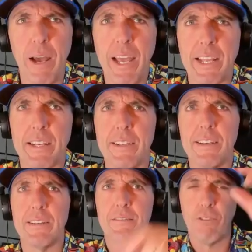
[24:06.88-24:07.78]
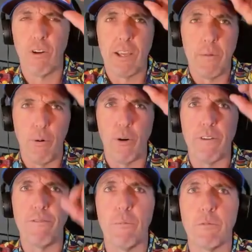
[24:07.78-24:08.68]
made, fully
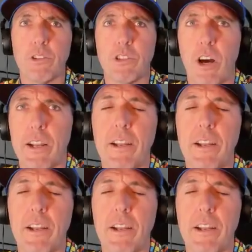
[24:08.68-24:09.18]
imported from China.